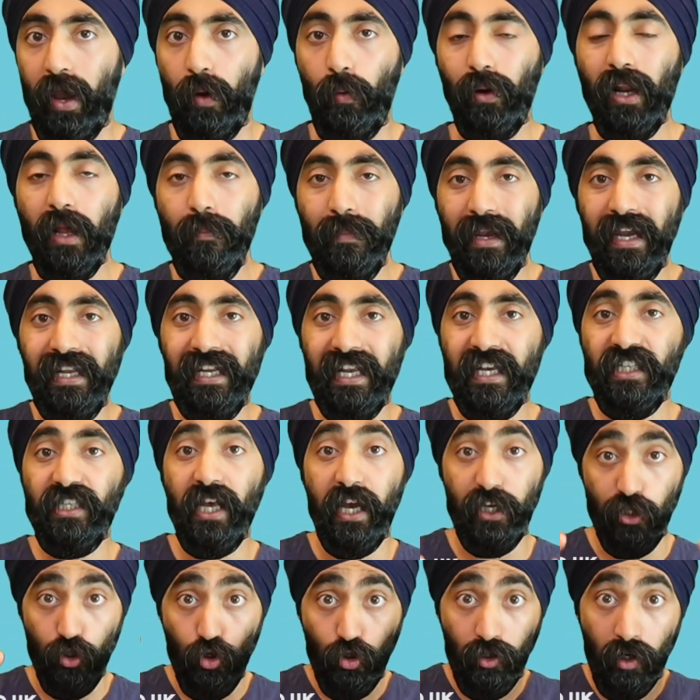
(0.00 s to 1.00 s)
What I mean is
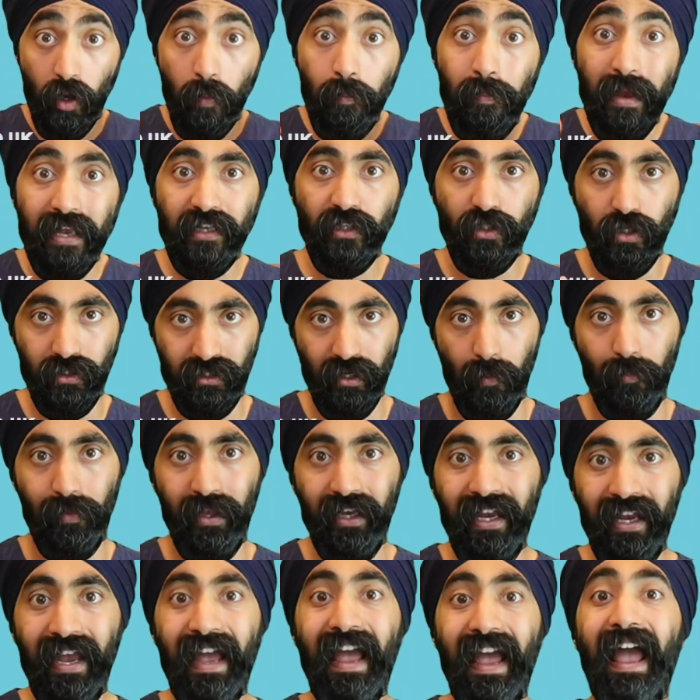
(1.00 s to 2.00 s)
that you commit to
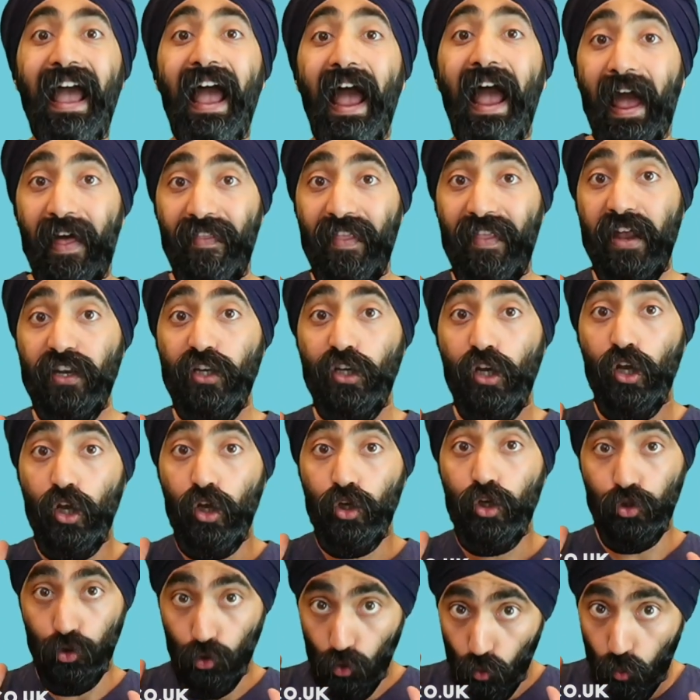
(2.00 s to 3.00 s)
something and then
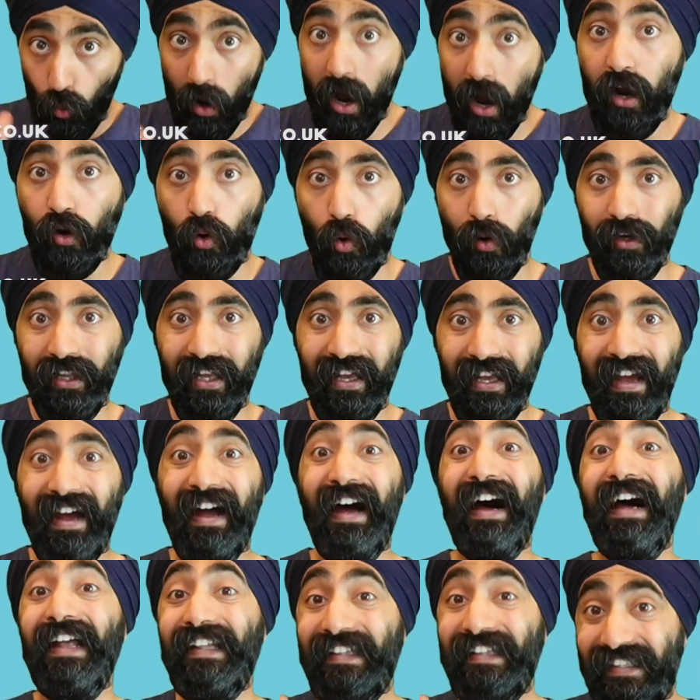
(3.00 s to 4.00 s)
you work on it
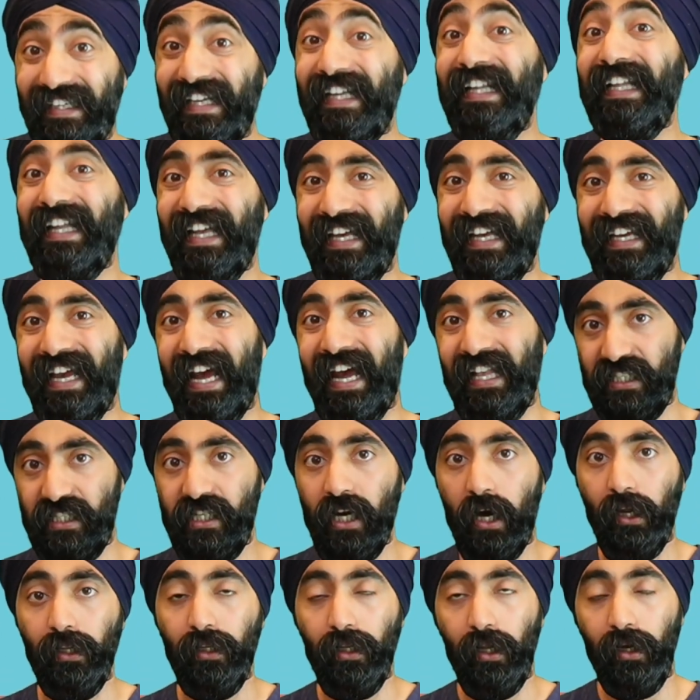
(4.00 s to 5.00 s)
until it gets
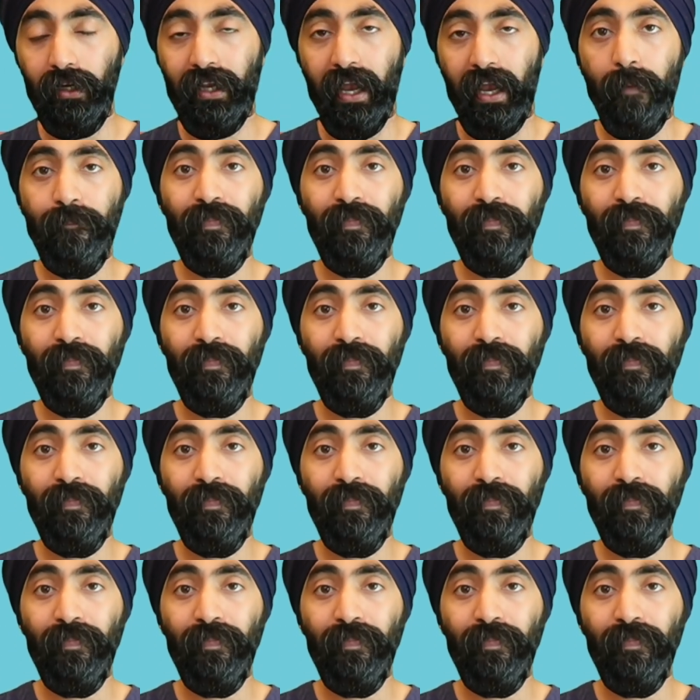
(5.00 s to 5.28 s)
done, okay?